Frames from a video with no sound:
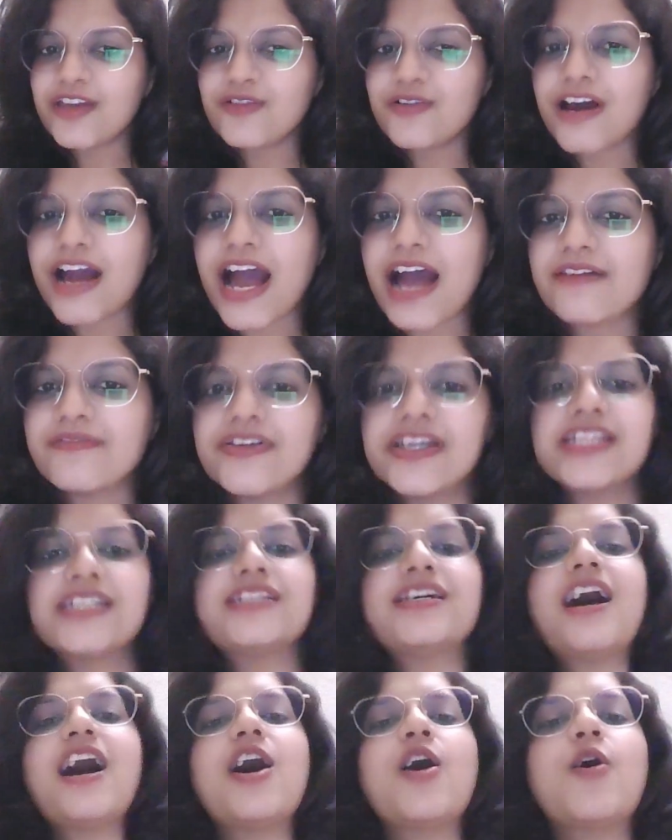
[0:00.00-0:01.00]
you have it,
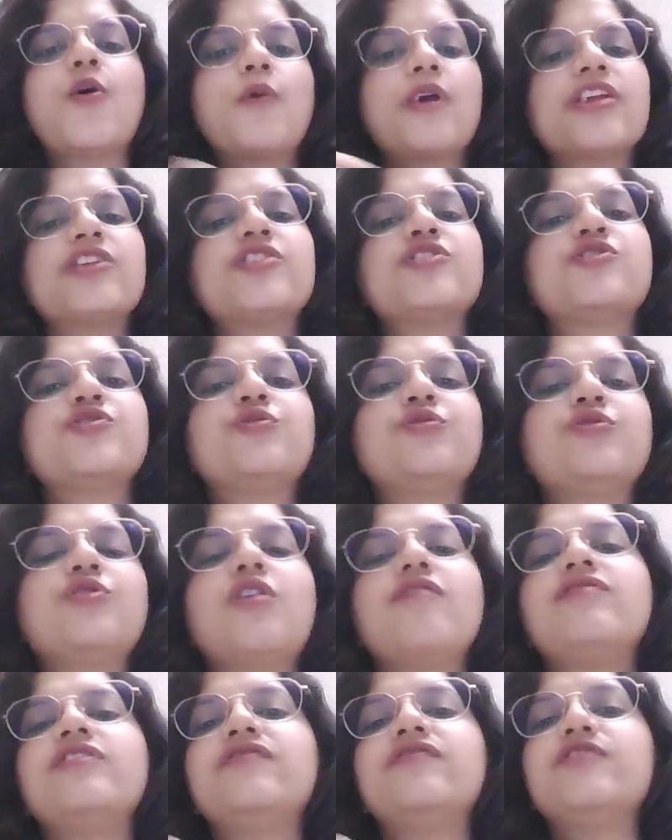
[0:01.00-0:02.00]
a quick tour
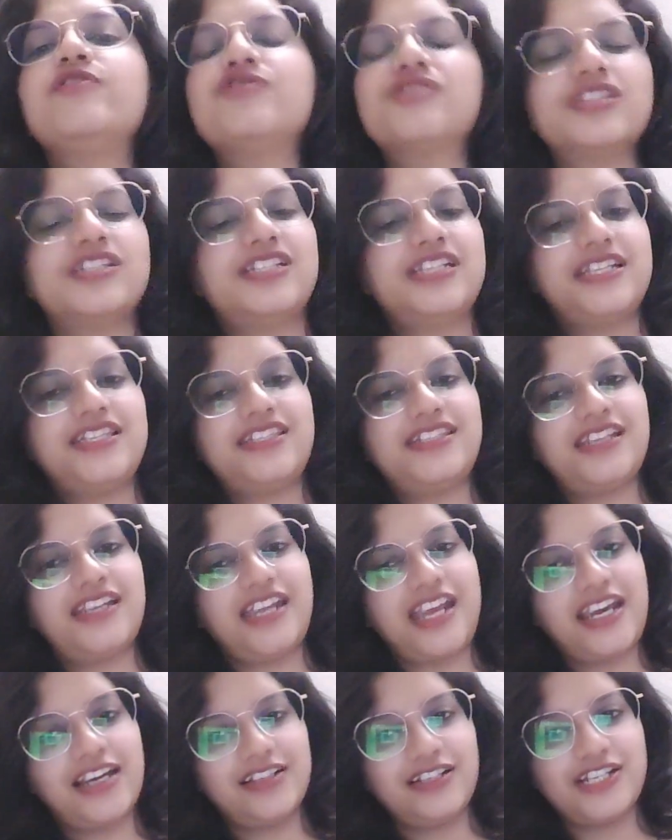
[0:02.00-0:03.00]
of the future tense in
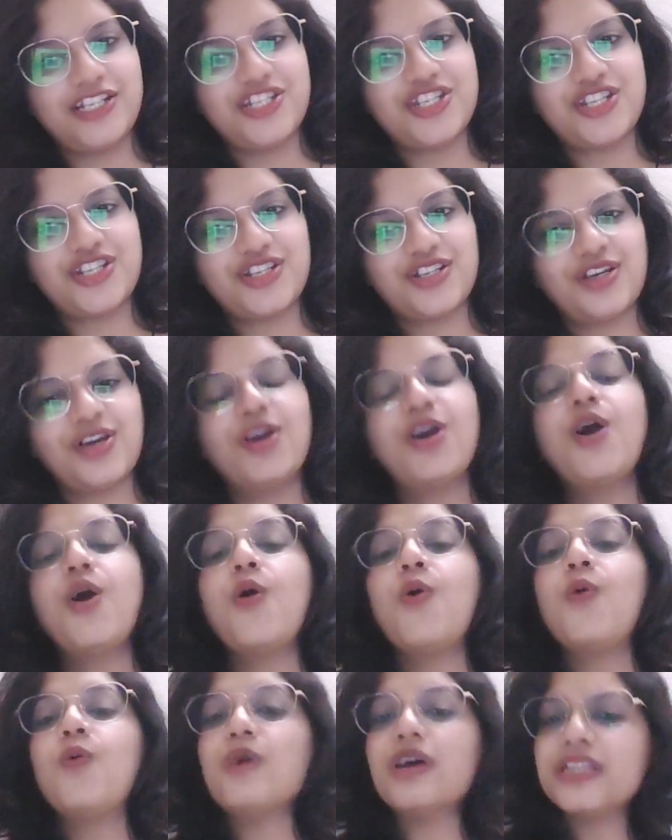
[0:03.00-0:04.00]
English.
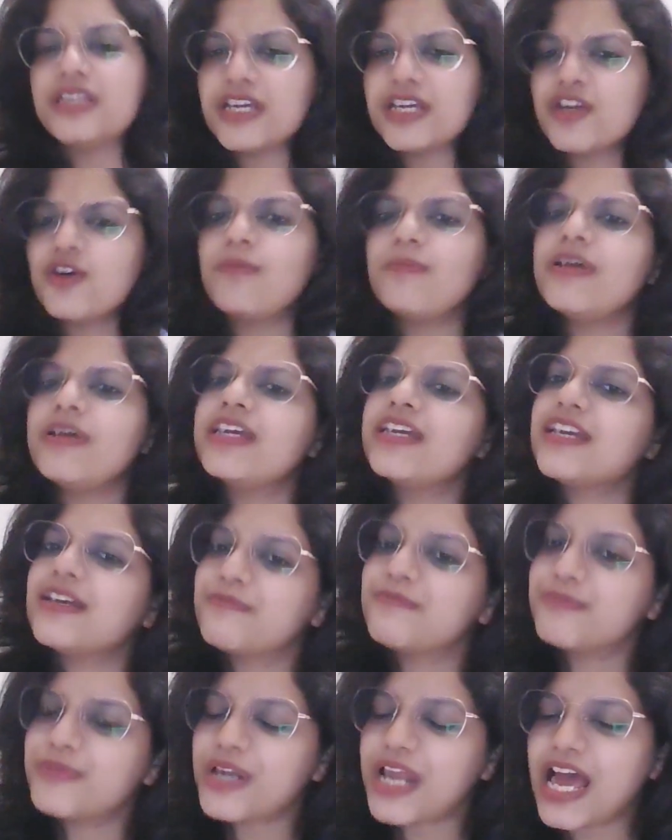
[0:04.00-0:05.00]
Whether you're making
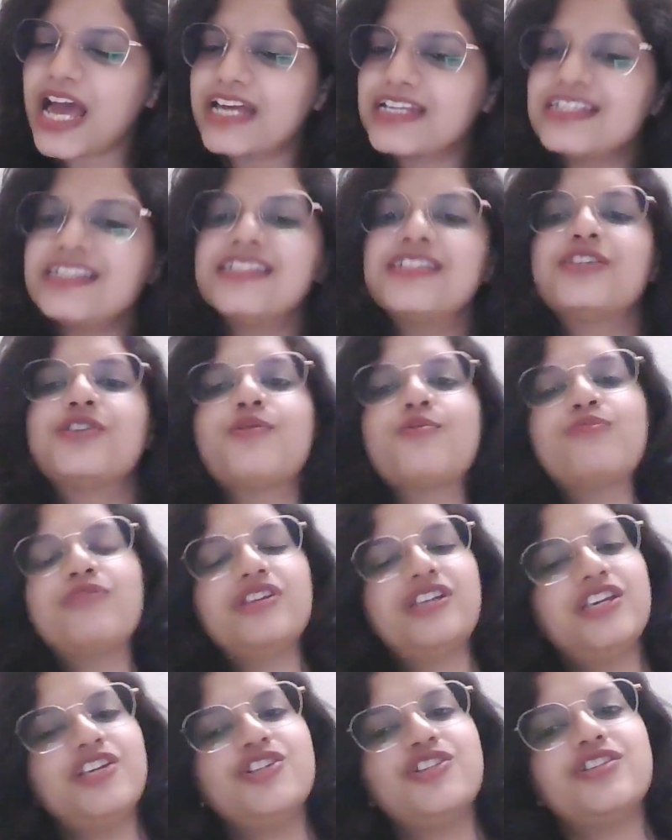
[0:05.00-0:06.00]
plans,
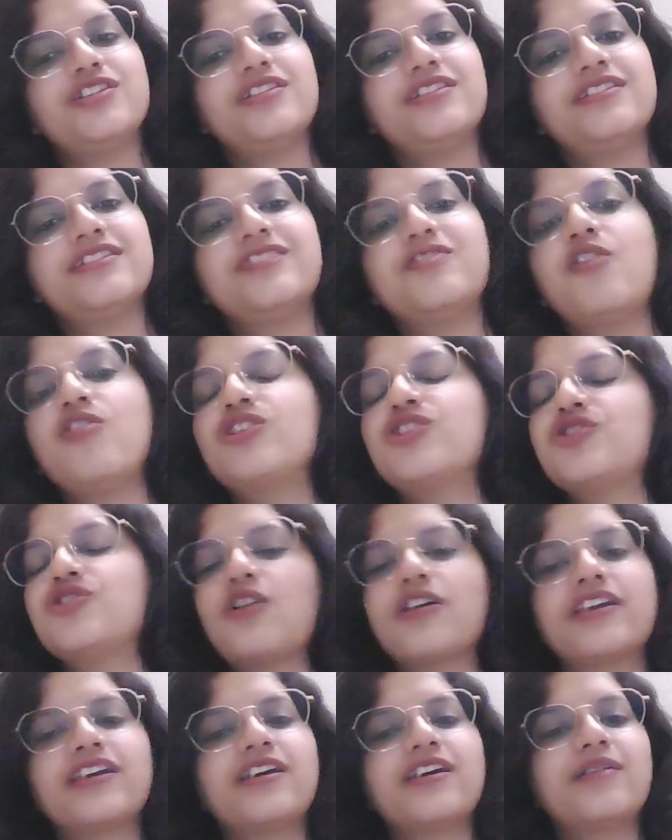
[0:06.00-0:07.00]
predictions, or
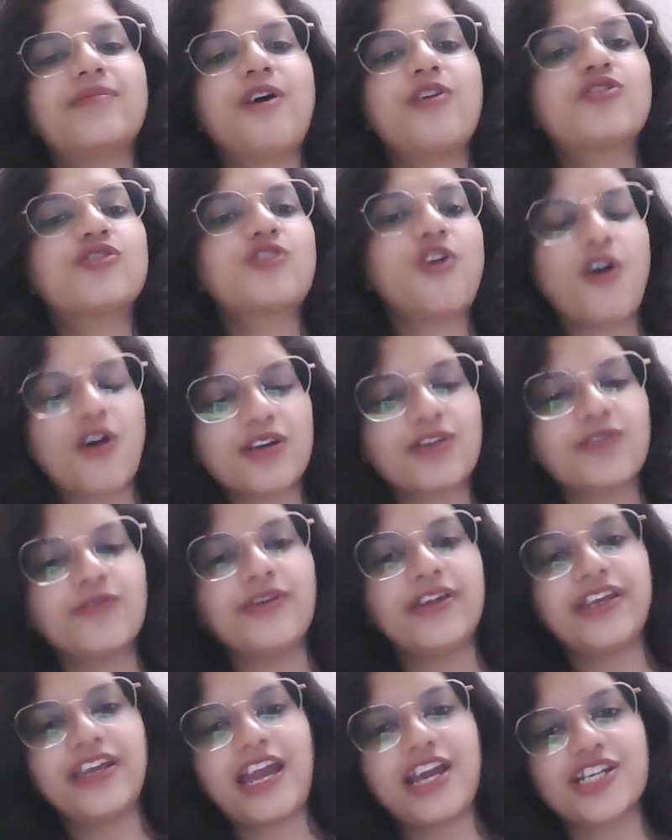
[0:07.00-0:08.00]
talking about
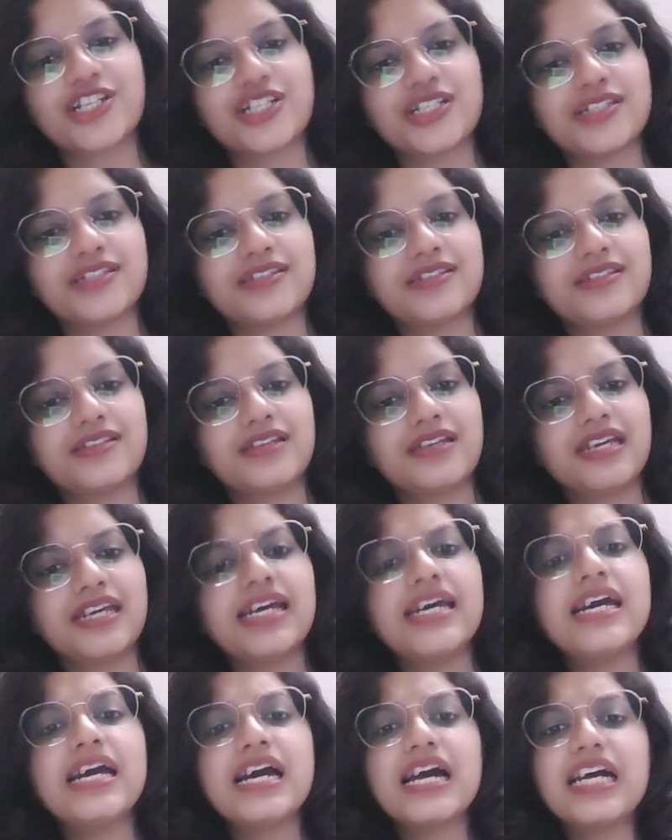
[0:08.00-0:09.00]
ongoing actions,
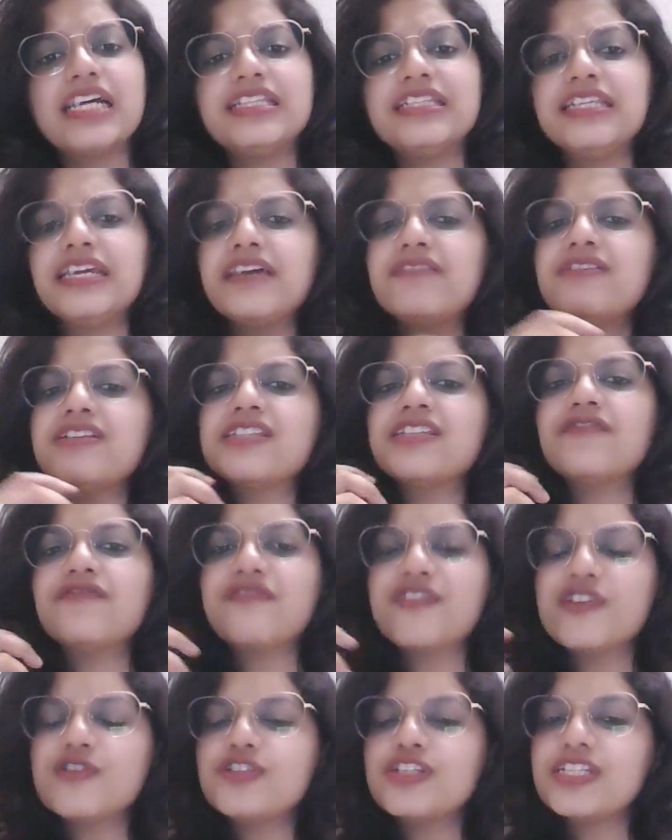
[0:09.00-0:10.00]
there is a
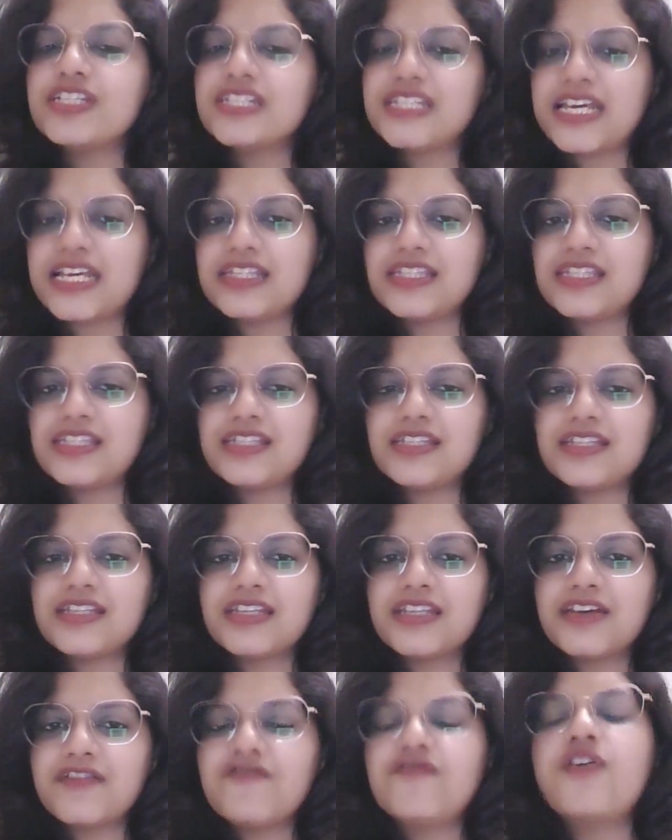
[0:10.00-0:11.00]
future tense
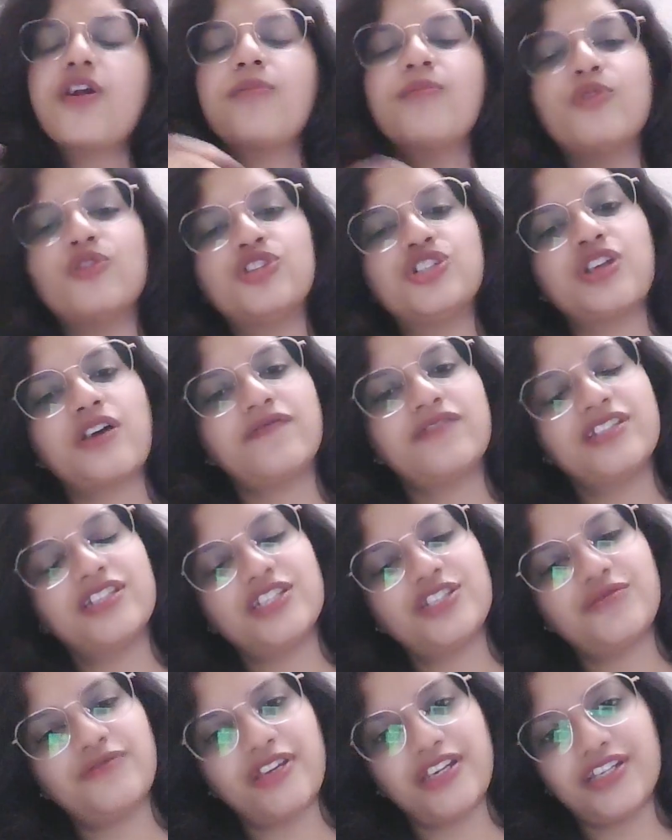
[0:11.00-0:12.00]
for most of the
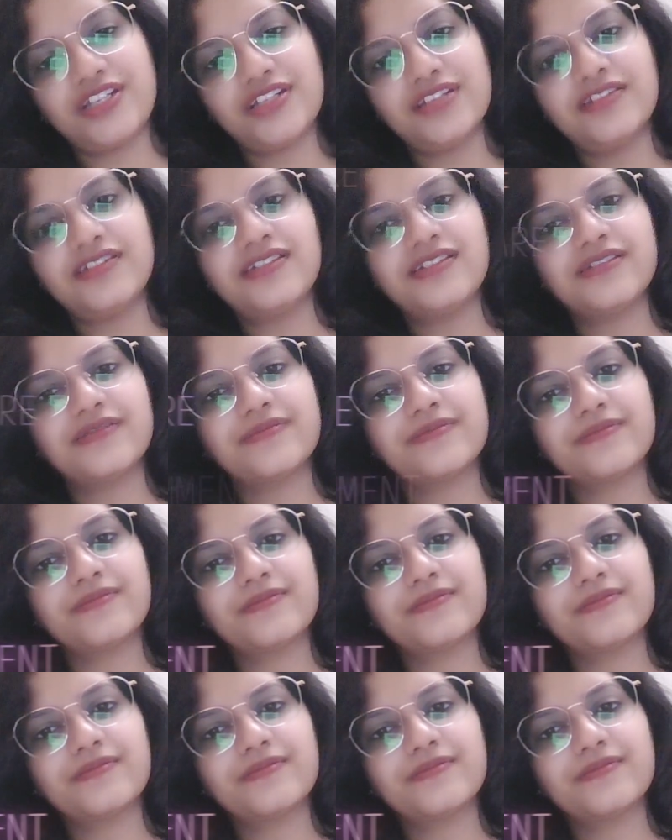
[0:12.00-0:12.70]
situations.